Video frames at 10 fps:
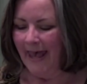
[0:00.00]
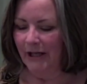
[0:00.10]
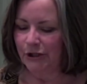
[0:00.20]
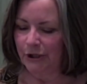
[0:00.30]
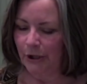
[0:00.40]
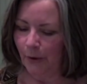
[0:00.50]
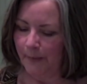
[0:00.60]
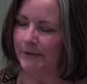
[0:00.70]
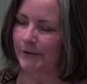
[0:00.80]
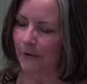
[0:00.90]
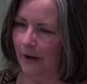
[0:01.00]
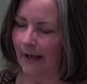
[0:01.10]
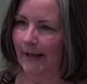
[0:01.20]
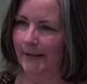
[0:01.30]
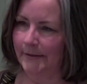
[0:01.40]
and she opens her
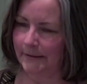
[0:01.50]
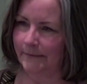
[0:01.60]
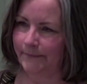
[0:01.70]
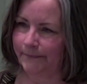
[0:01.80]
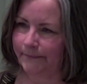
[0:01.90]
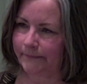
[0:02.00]
eyes.